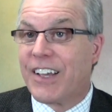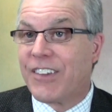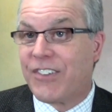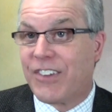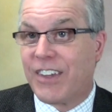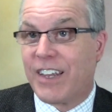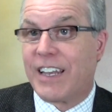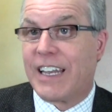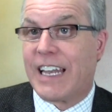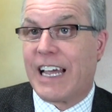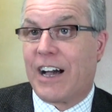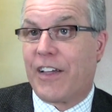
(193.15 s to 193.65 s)

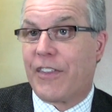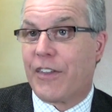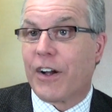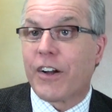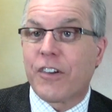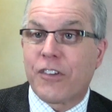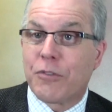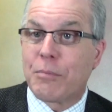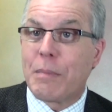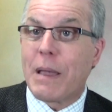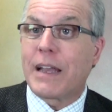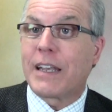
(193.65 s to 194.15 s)
us in now. They're
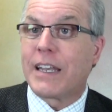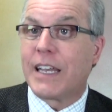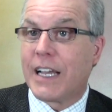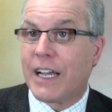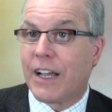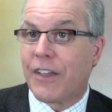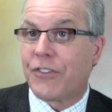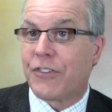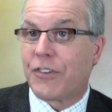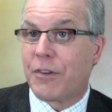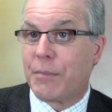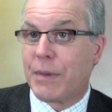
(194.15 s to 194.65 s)

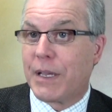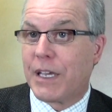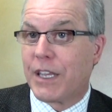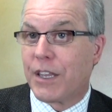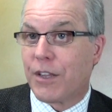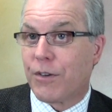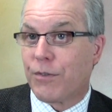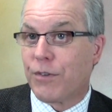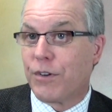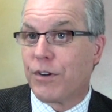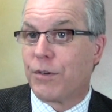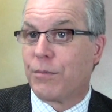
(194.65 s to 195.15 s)
expecting us to be
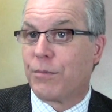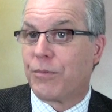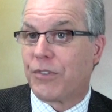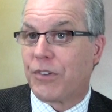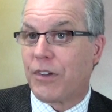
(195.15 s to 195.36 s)
in the room.